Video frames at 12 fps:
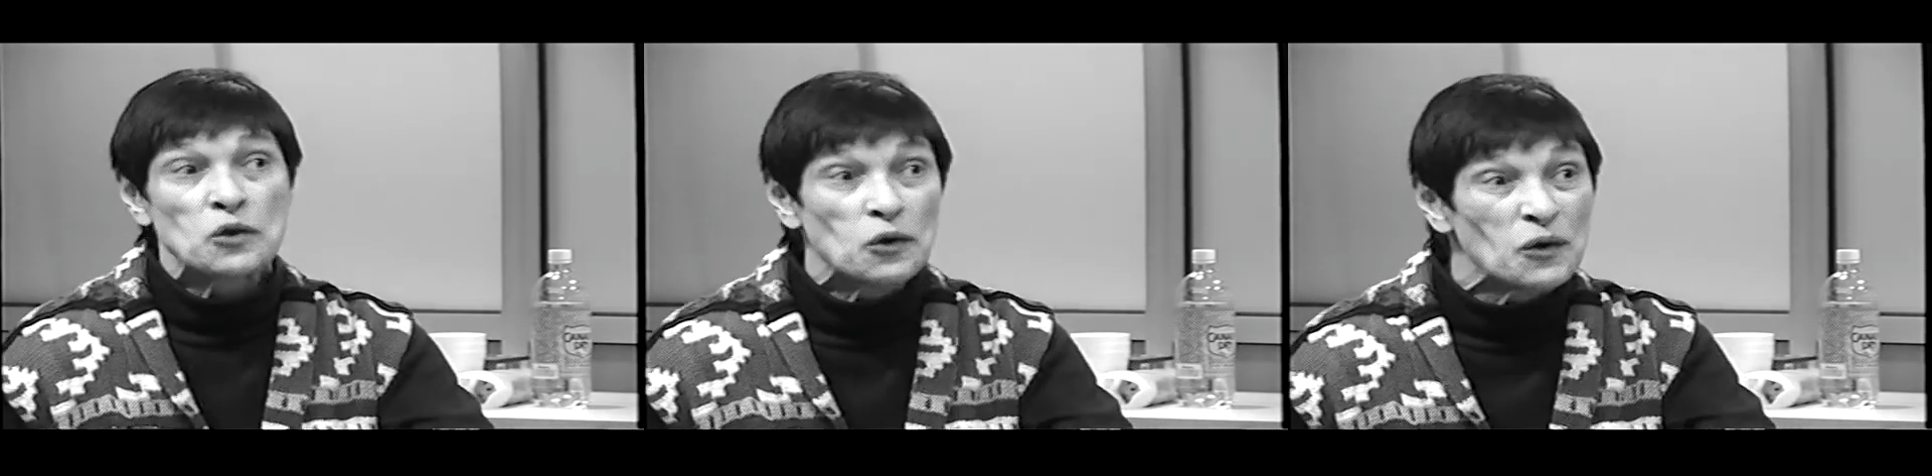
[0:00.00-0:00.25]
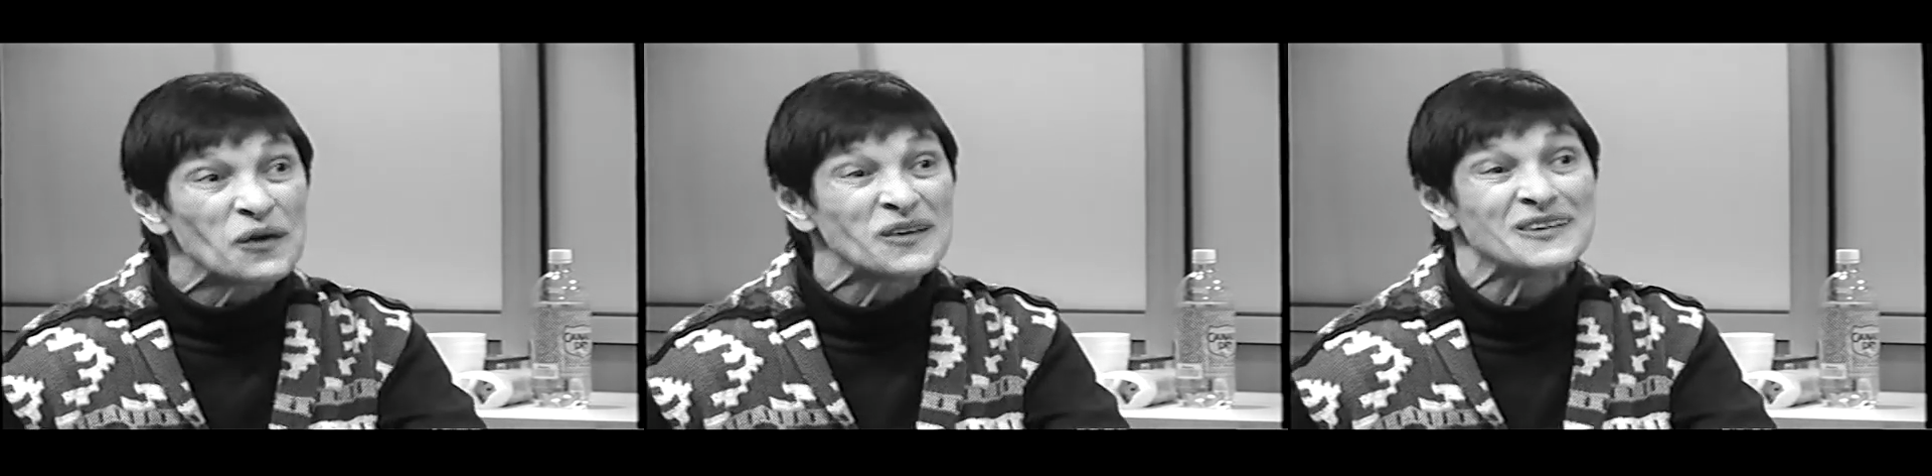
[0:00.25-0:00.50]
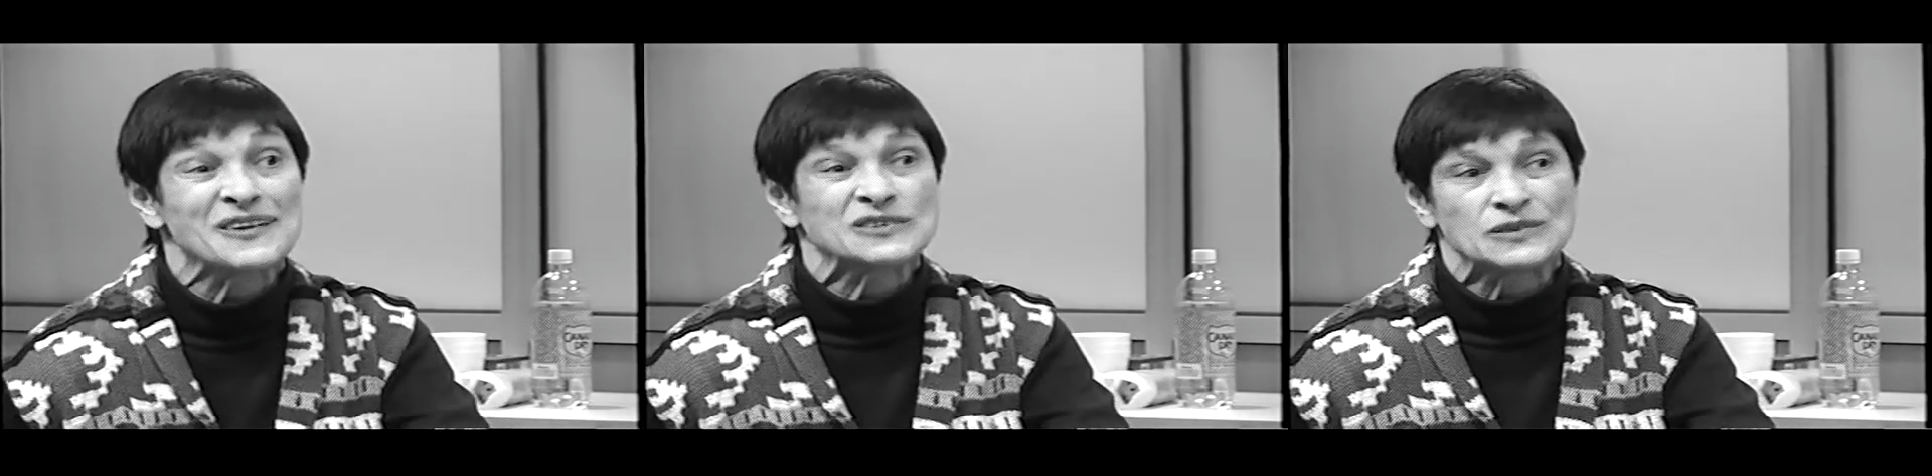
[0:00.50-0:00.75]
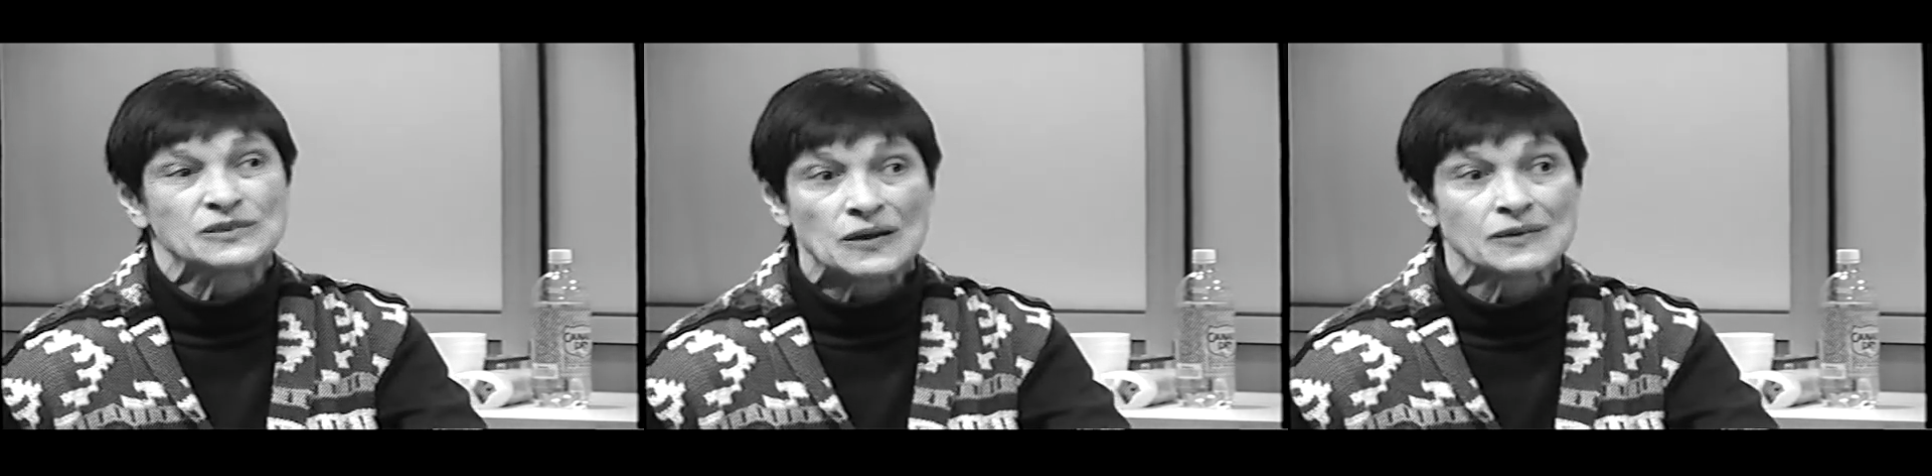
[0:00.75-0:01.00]
all
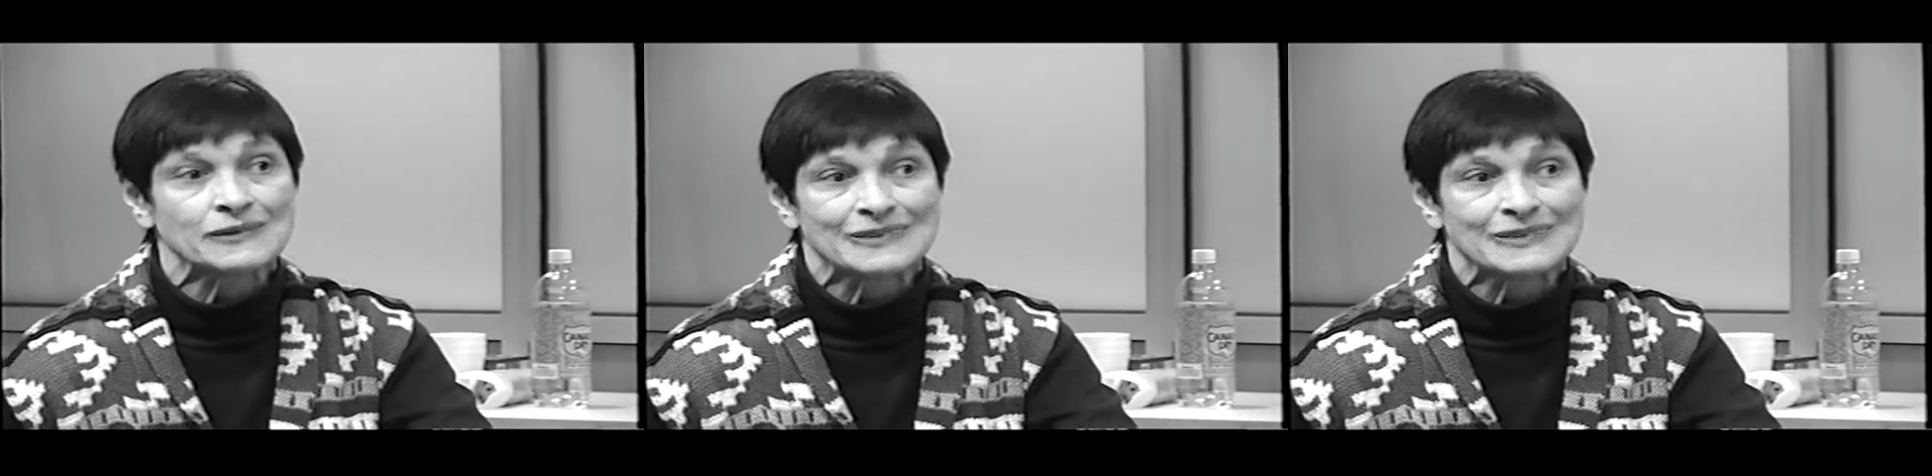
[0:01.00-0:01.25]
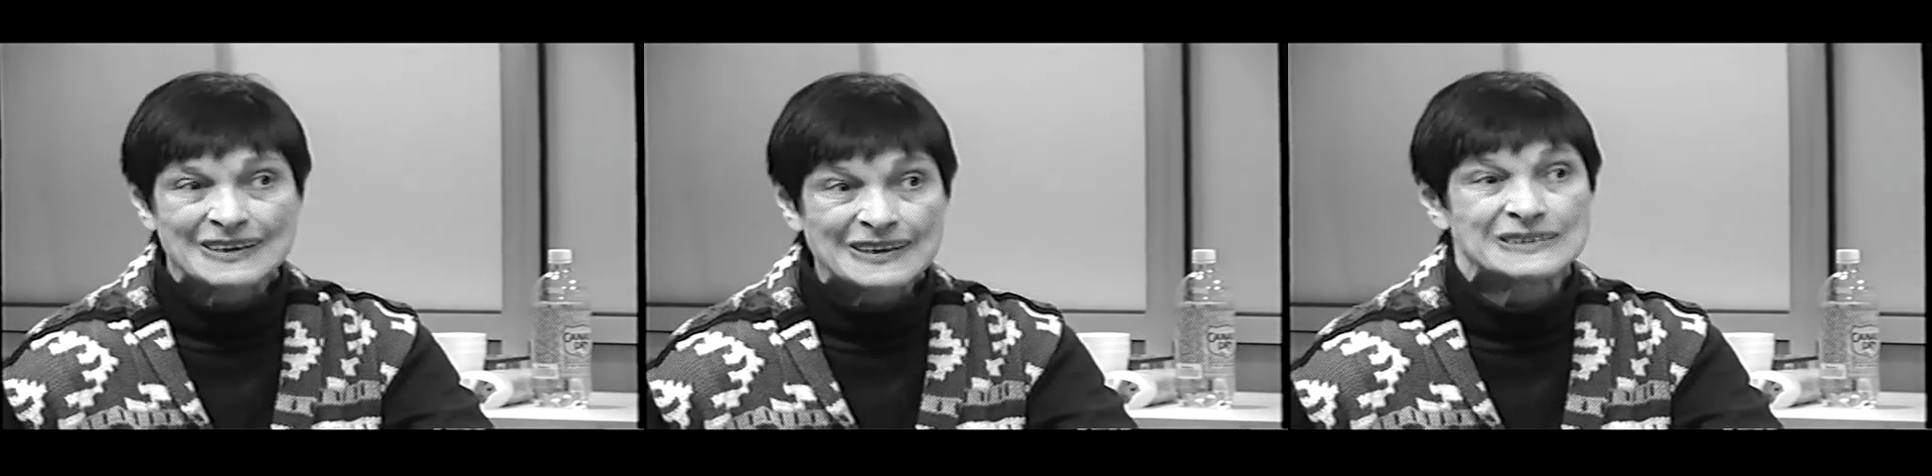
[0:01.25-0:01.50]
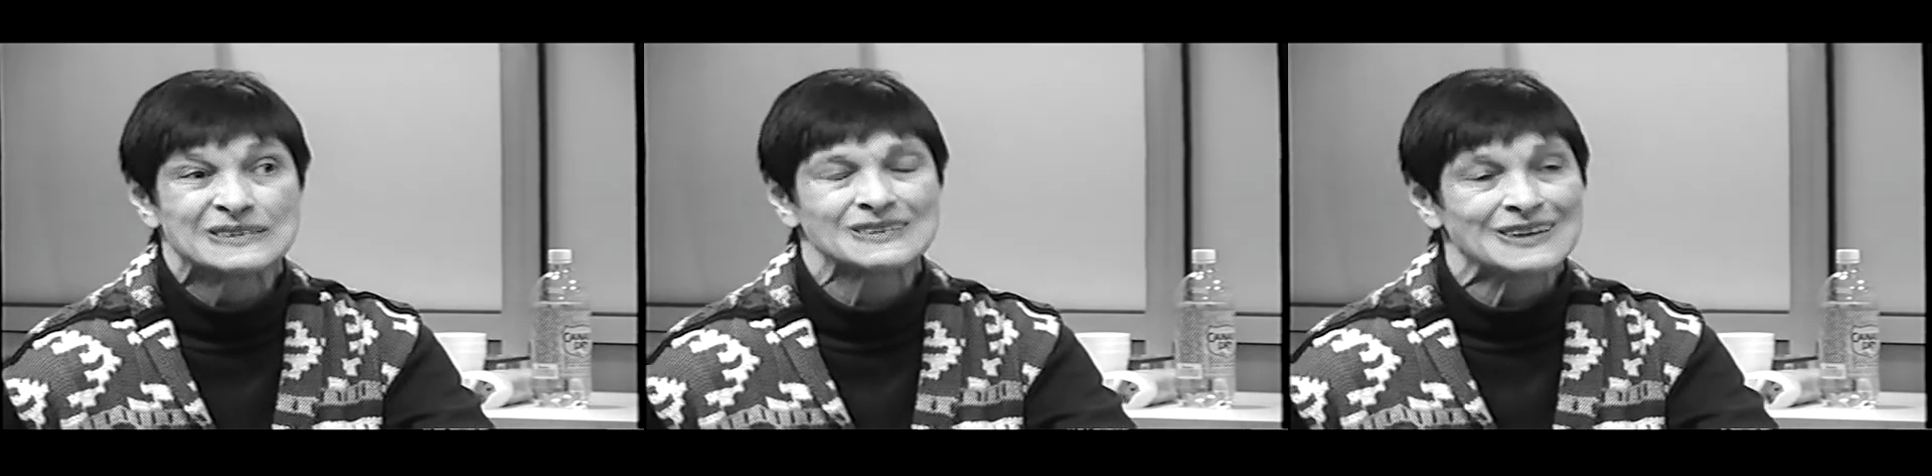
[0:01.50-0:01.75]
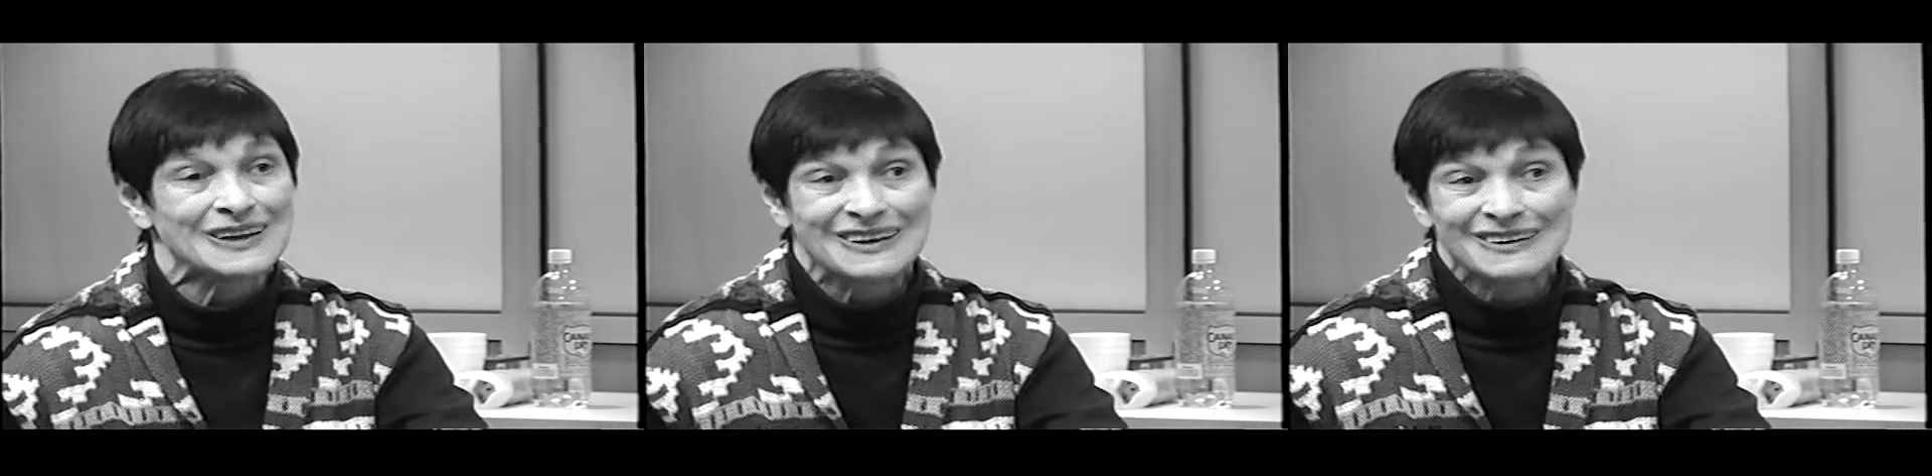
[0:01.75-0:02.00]
those young kids
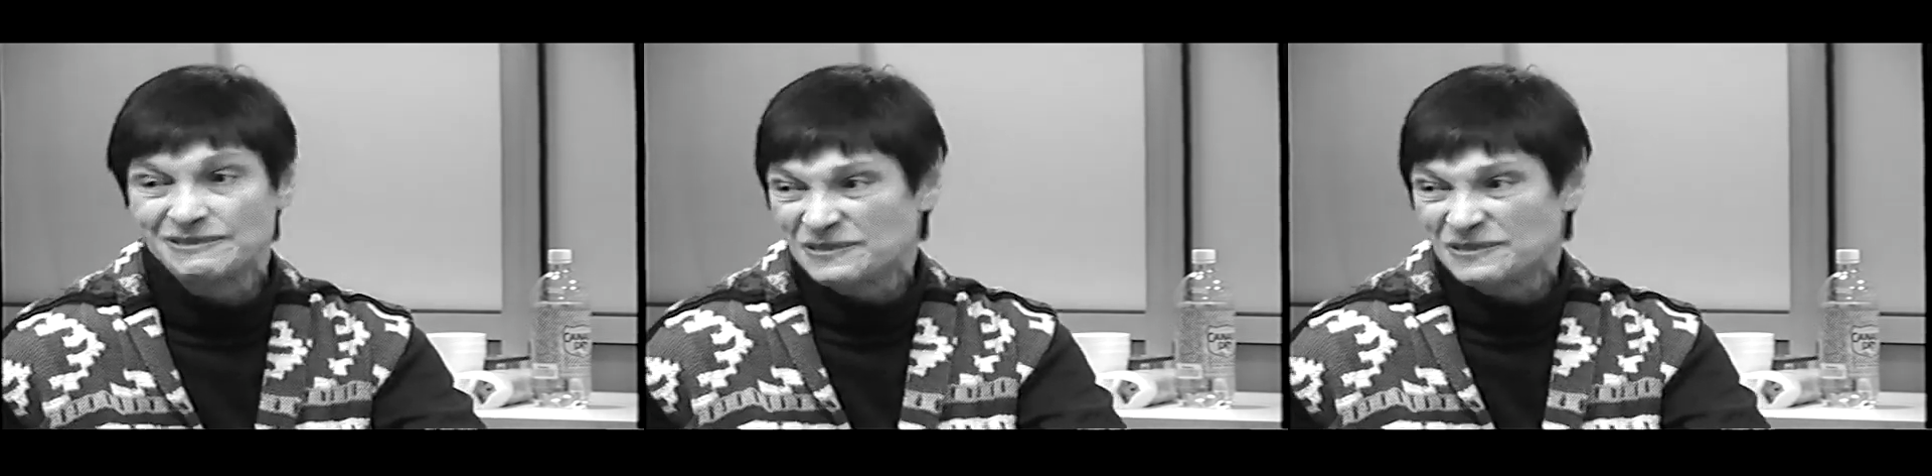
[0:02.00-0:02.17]
can